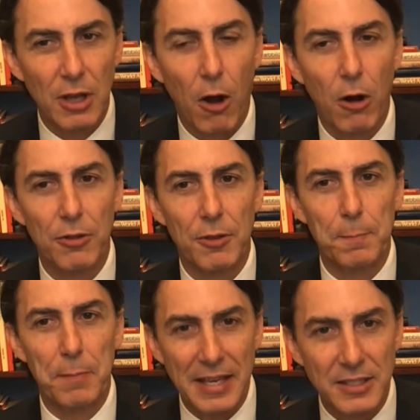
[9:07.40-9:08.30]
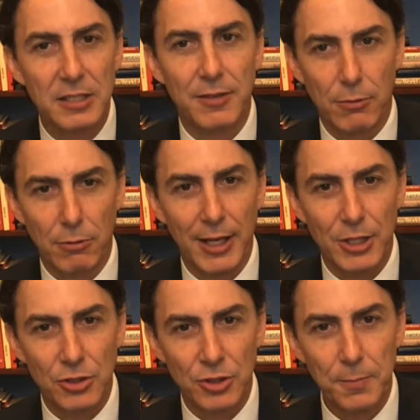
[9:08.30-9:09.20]
are the basis of the
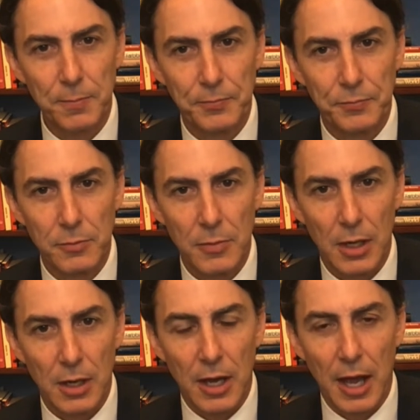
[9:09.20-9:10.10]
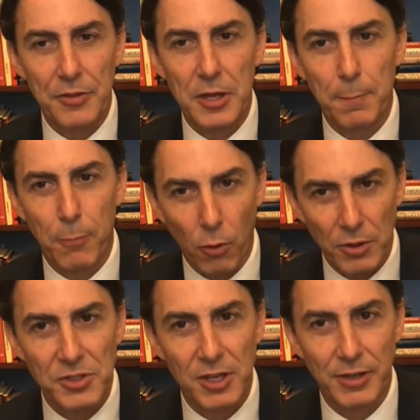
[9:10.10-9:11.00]
relationship and the
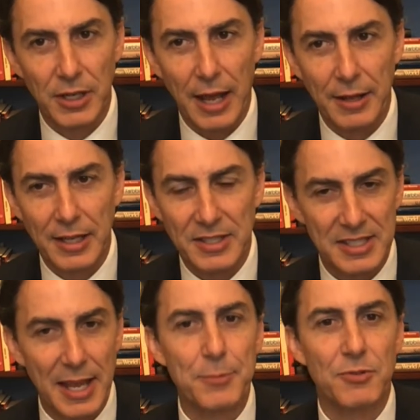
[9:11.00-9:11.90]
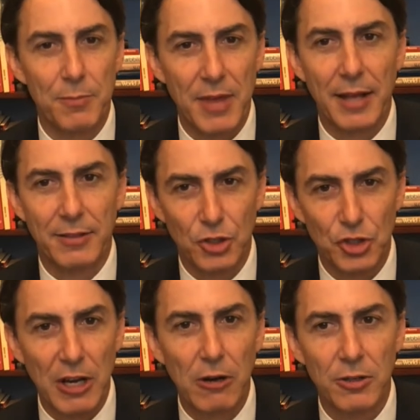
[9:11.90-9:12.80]
importance of it. And it stems from that, the
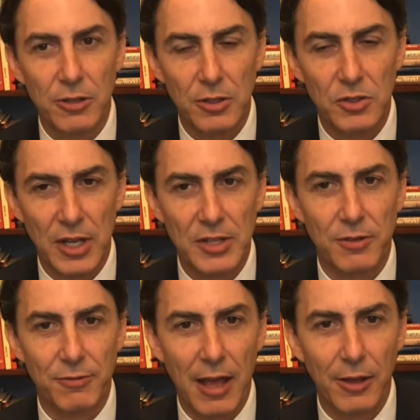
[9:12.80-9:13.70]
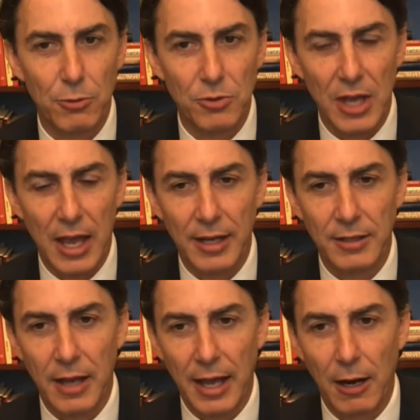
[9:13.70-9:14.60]
shared sense of values
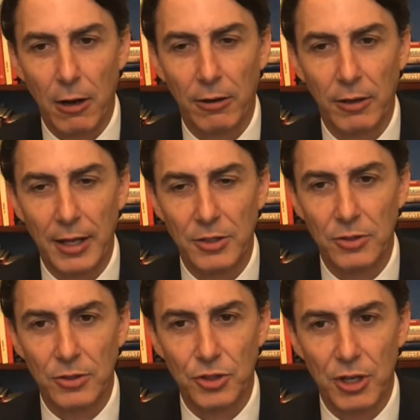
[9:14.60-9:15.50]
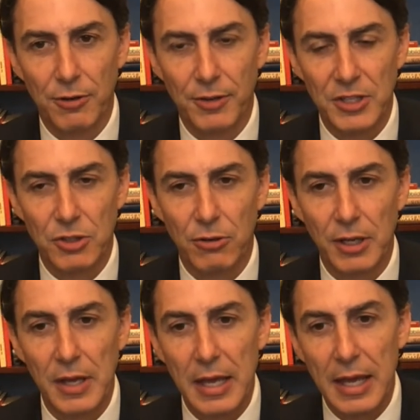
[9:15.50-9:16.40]
and shared
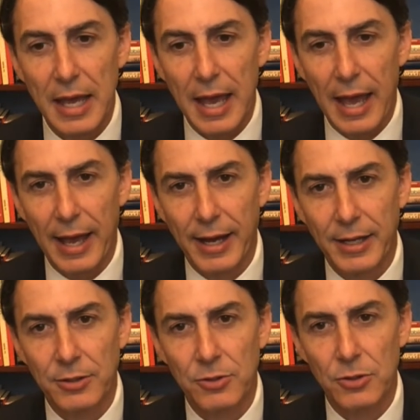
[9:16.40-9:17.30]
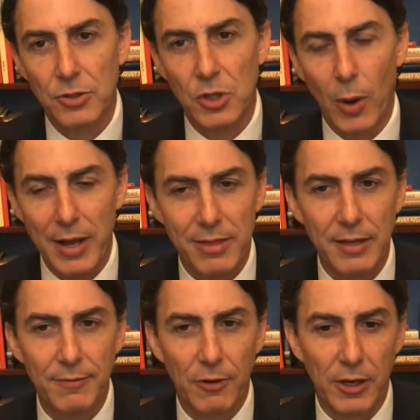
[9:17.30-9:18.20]
history. And so I
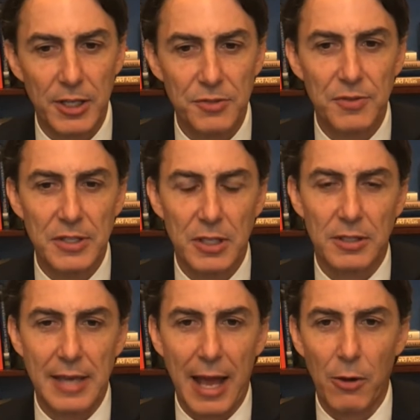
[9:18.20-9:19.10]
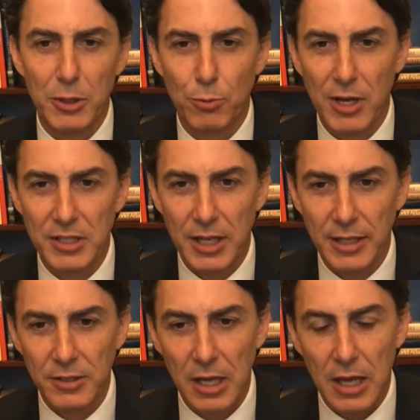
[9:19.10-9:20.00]
think for his visit now as
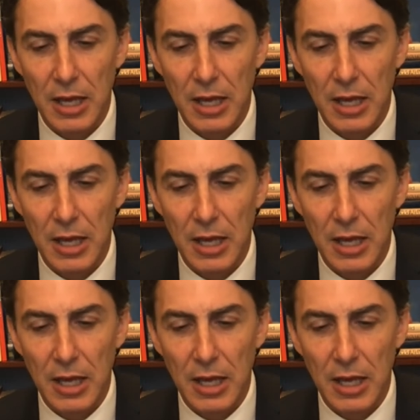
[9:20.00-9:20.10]
president